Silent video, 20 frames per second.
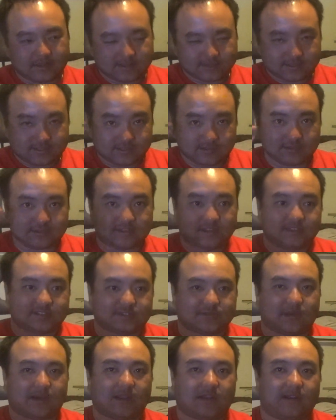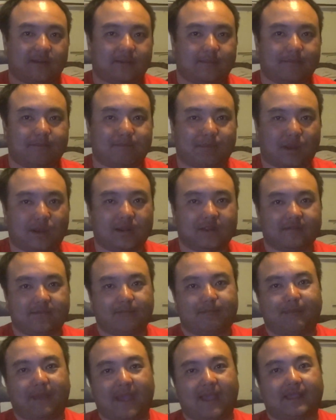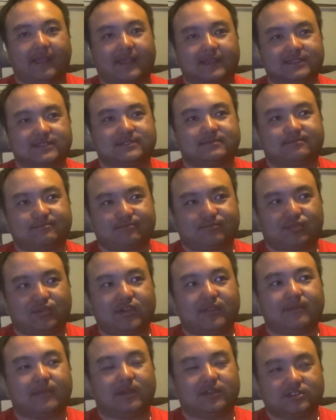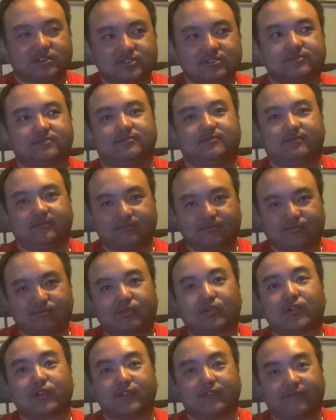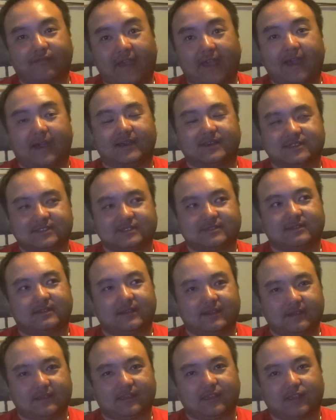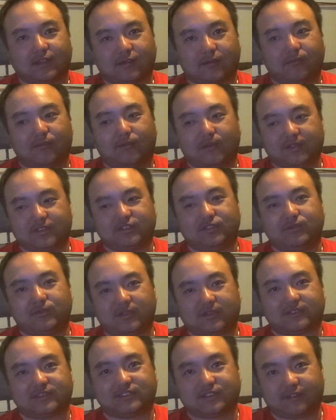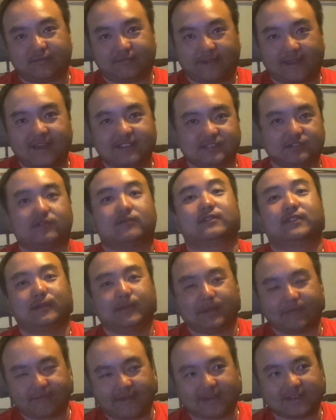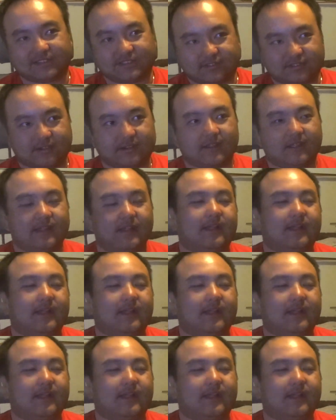As soon as it hits the water, burn it back as pretty much pretty fast. What you would consider fast, go a little bit faster.